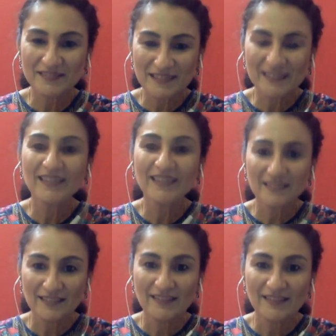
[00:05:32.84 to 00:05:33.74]

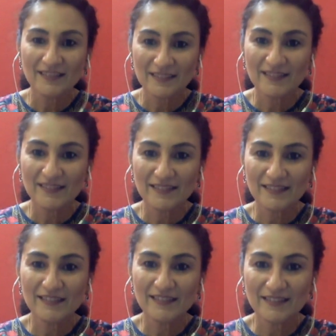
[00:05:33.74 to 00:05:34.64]

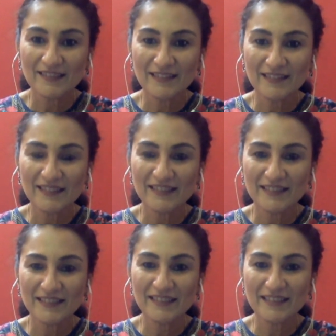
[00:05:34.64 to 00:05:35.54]

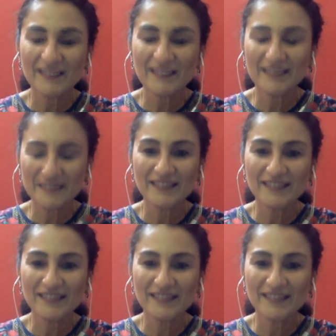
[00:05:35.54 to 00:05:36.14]
(not speaking)